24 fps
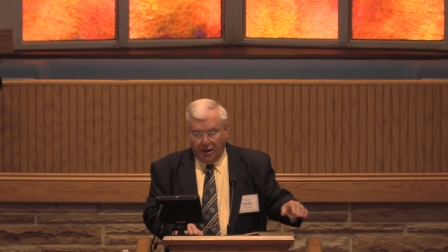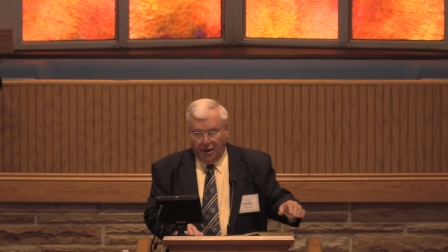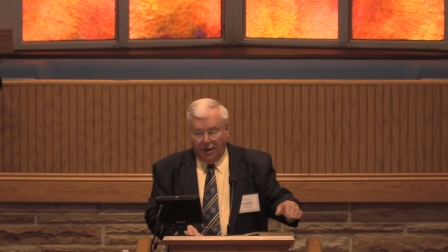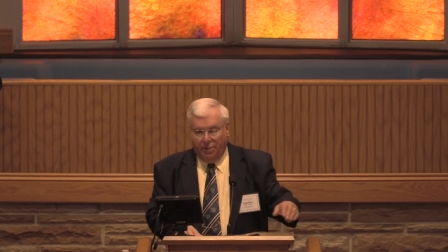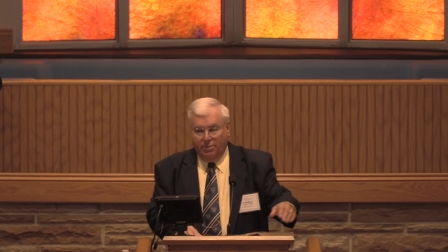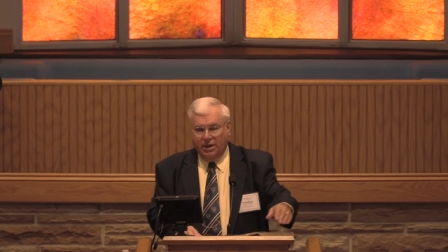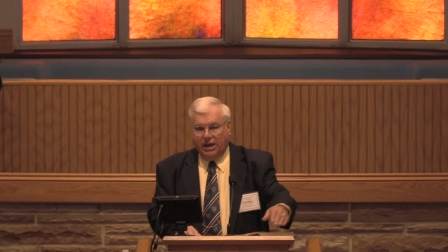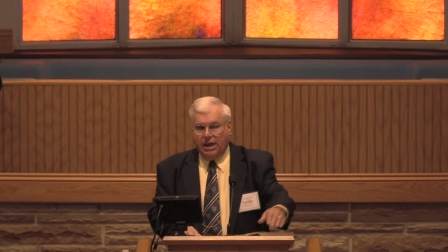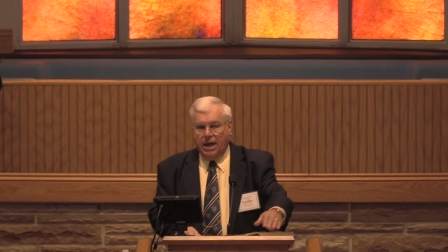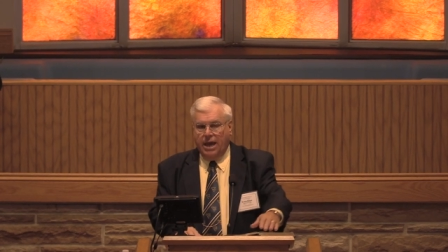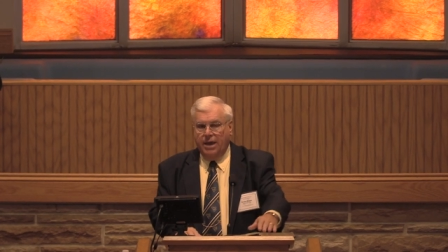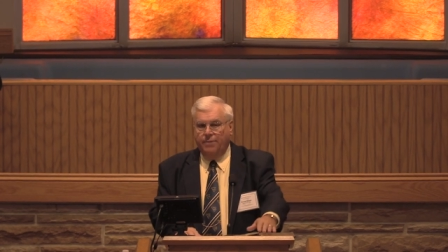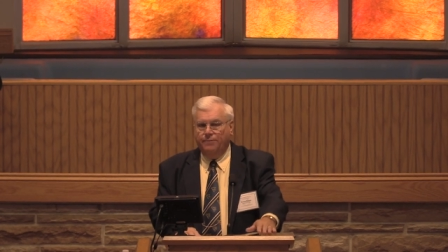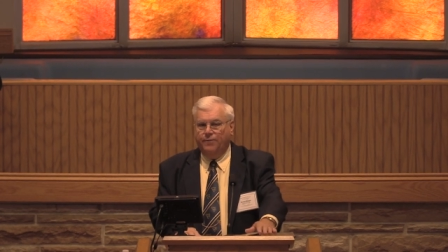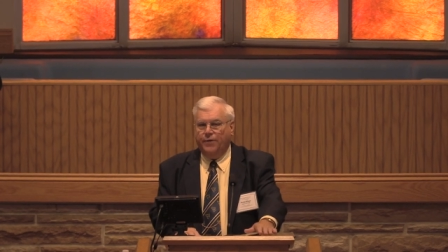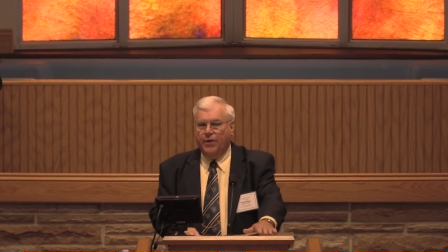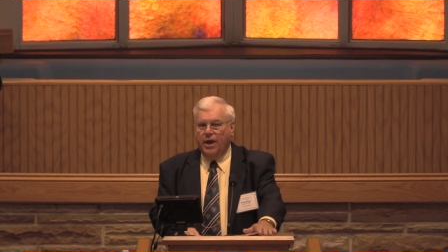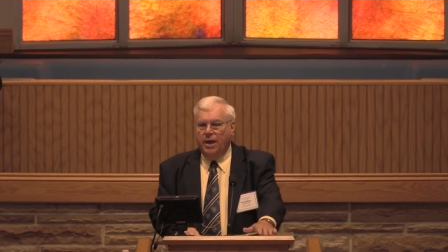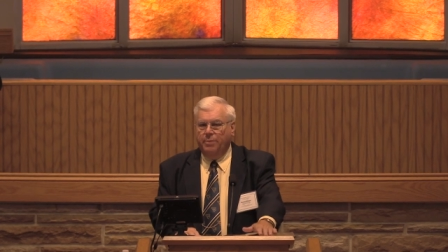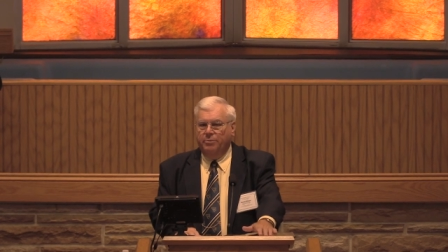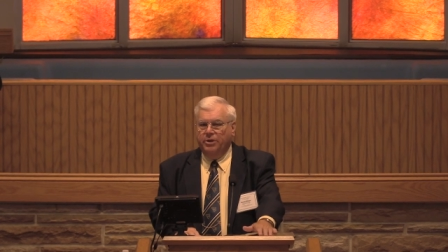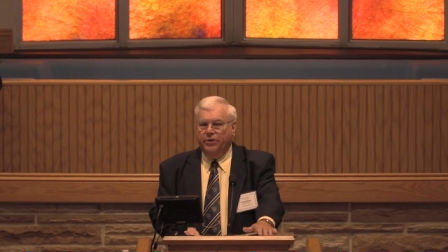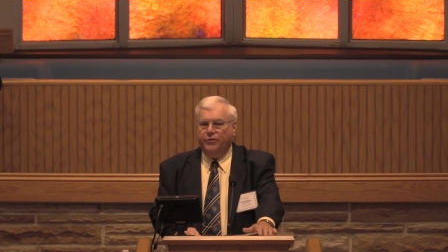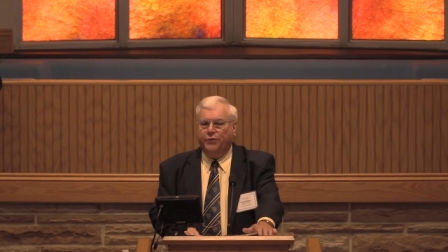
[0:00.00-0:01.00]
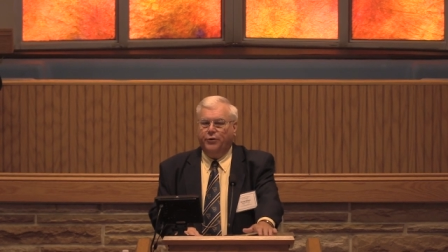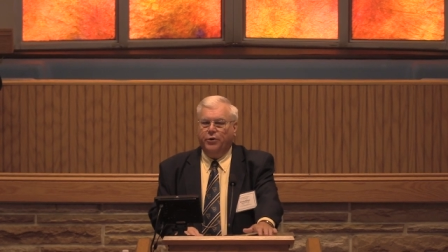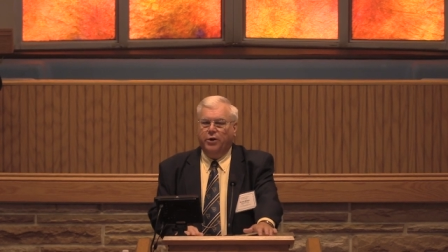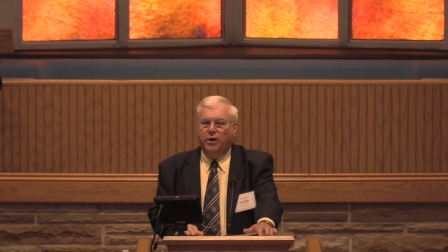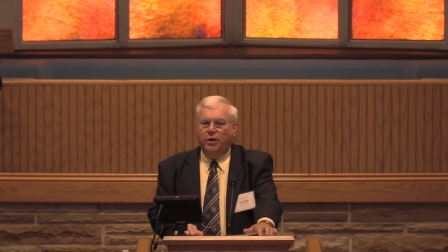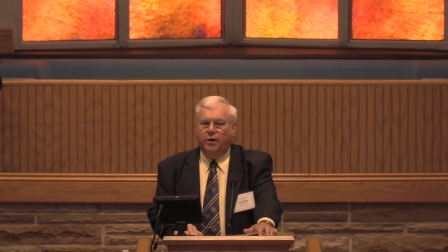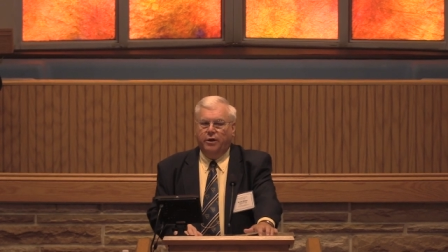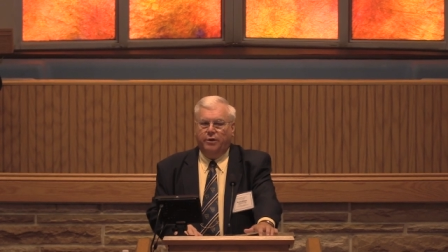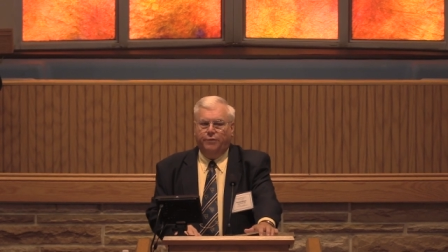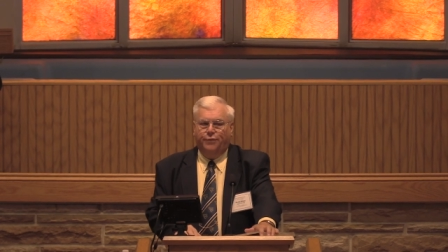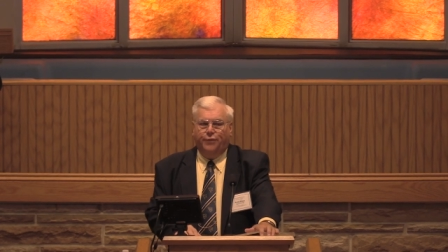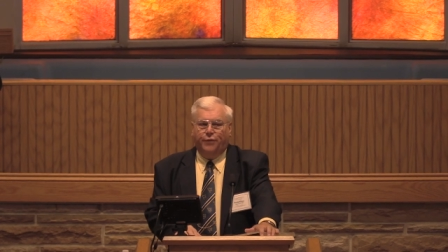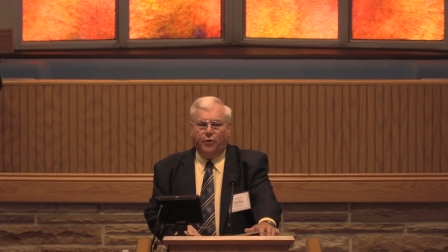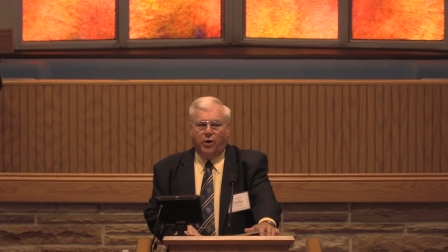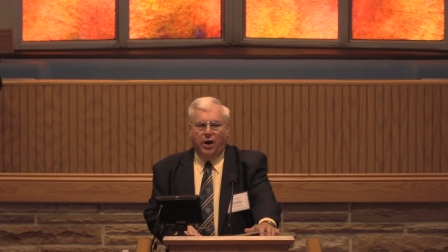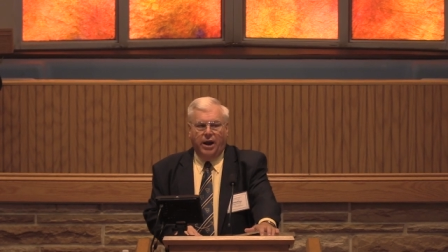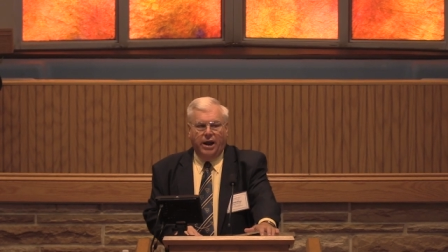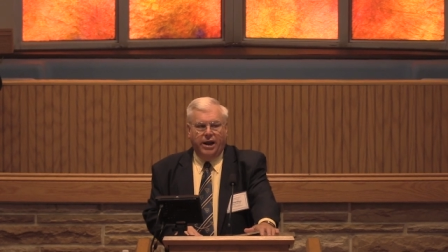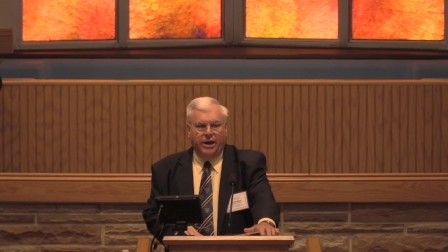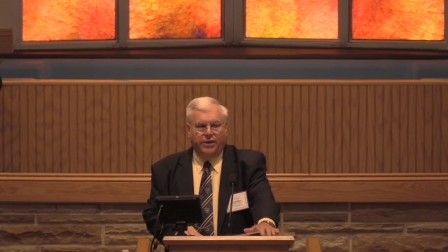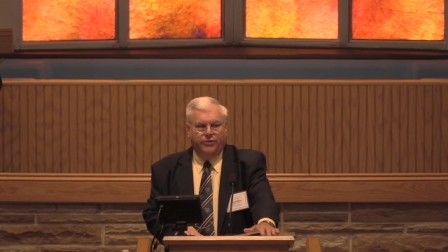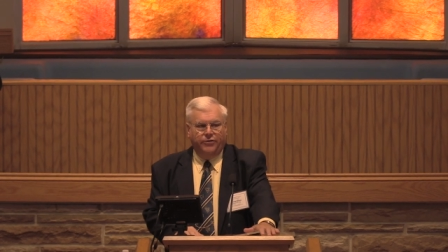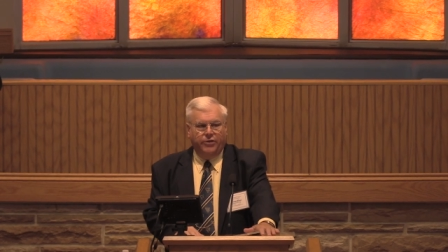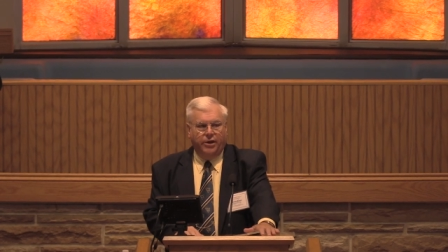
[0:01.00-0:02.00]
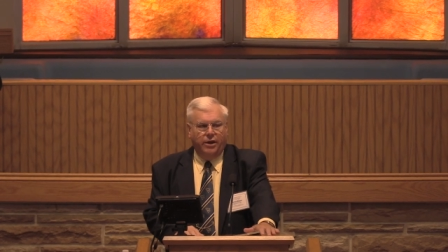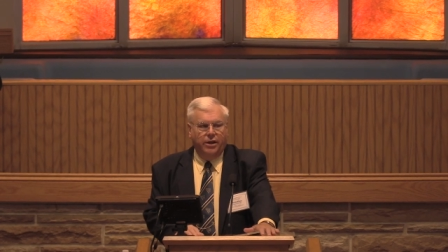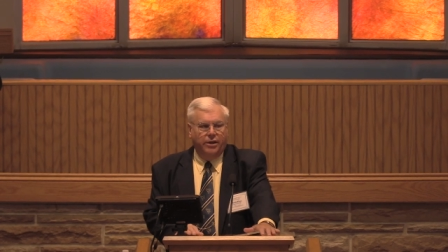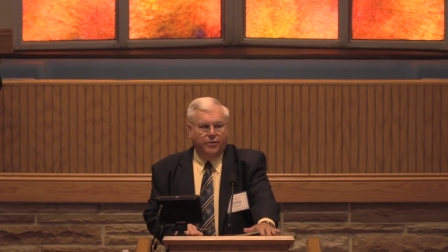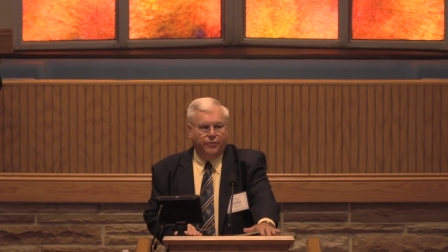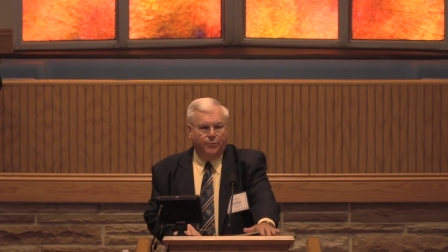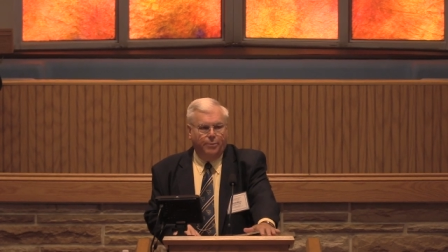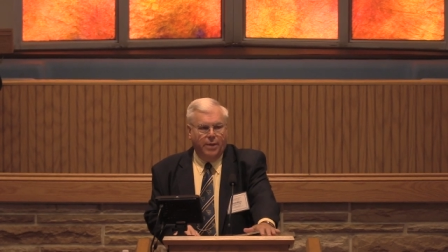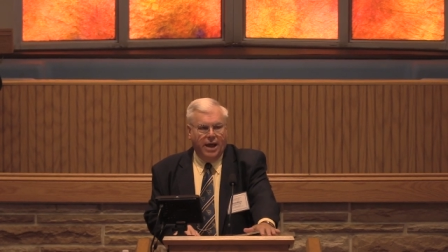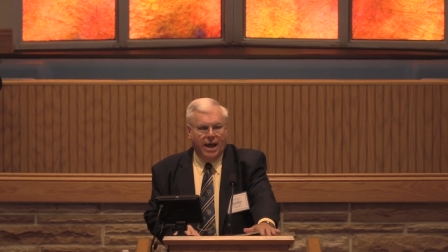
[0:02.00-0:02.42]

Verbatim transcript: He became famous for a little phrase in his